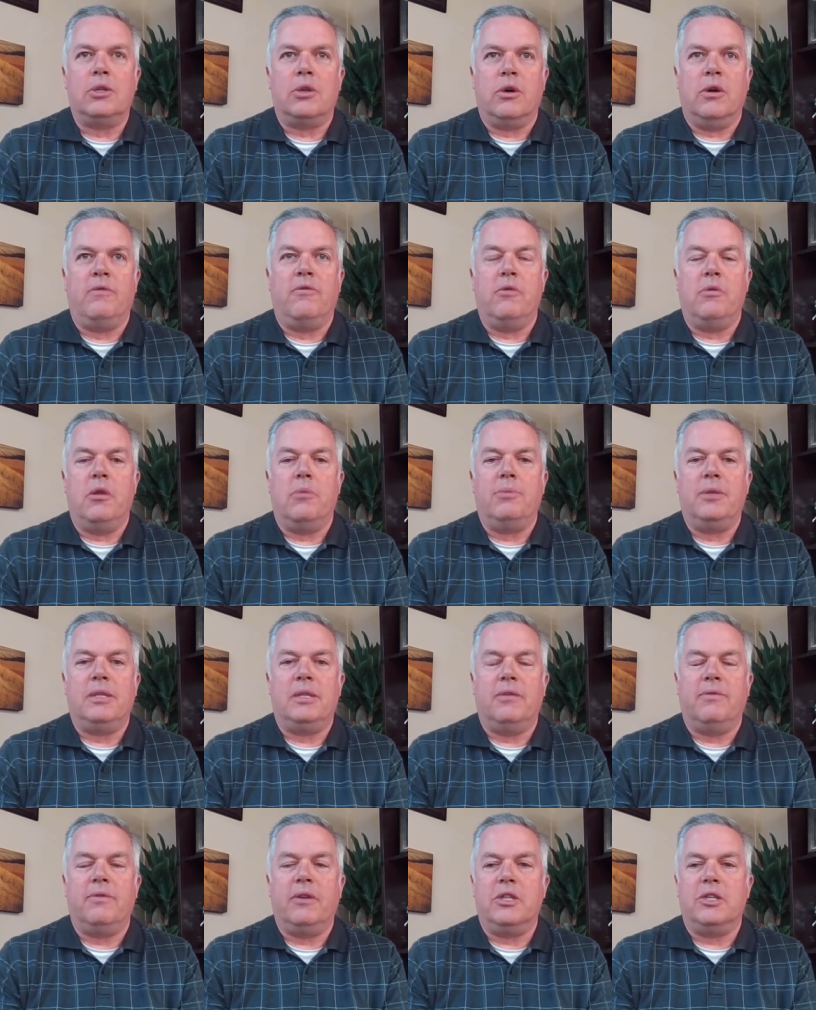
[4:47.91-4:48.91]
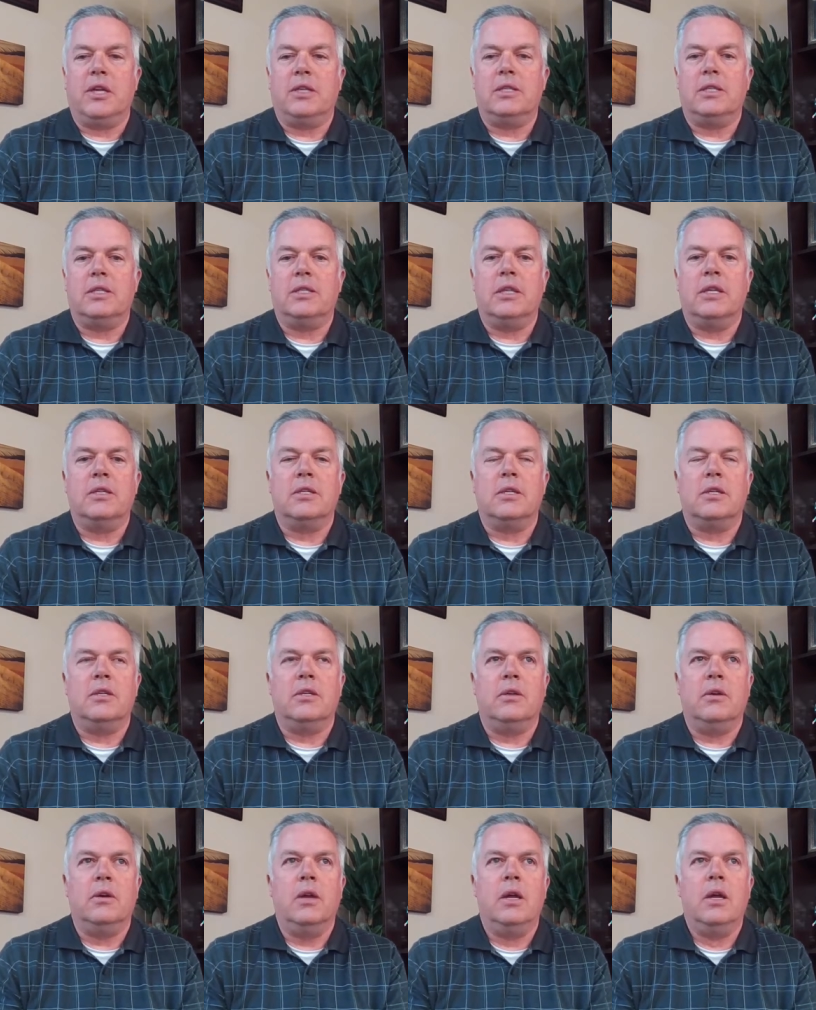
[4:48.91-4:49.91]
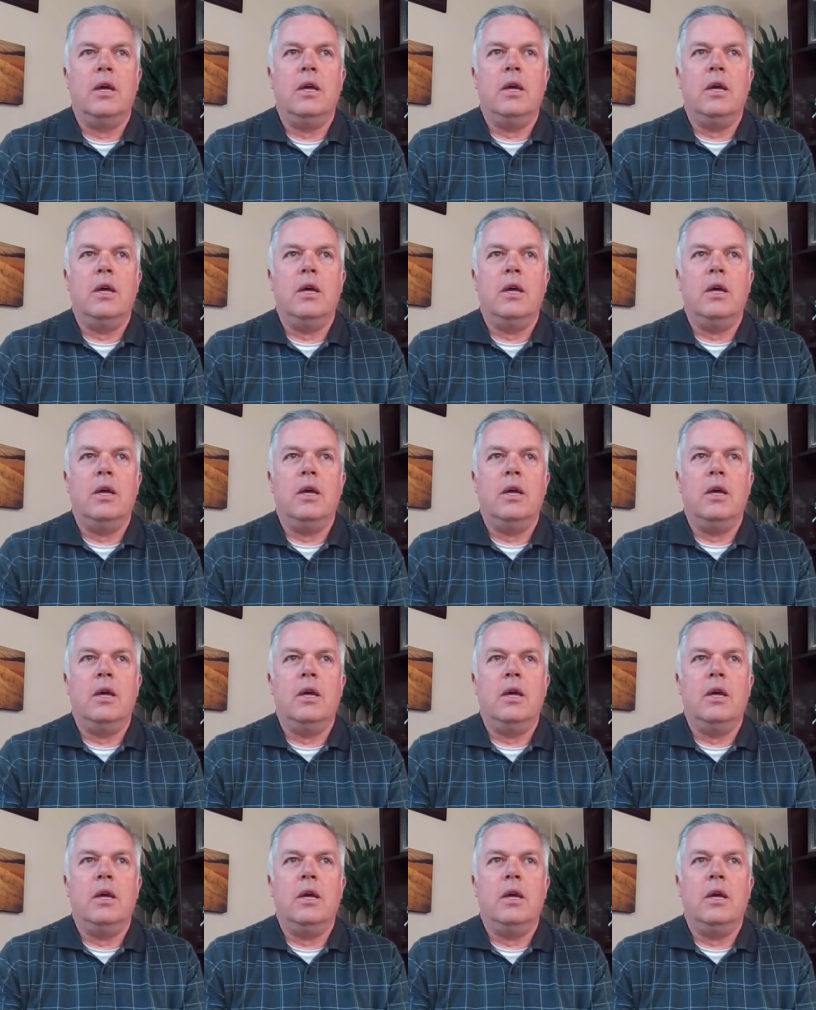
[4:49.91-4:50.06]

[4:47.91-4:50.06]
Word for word: heard from the Pacific Justice Institute